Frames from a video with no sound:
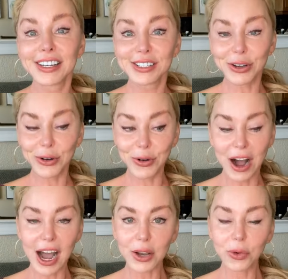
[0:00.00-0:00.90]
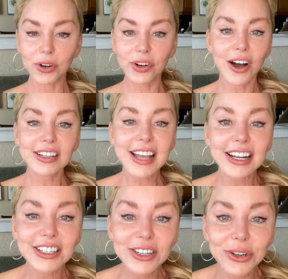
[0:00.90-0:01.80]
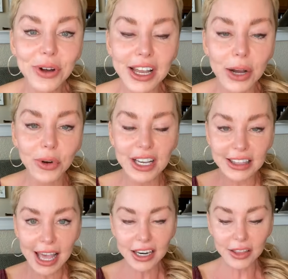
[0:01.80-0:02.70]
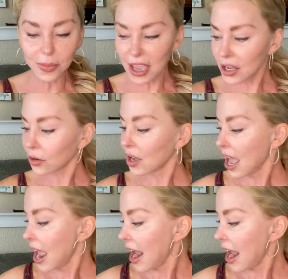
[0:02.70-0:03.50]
So I will contact you and I will get that in the mail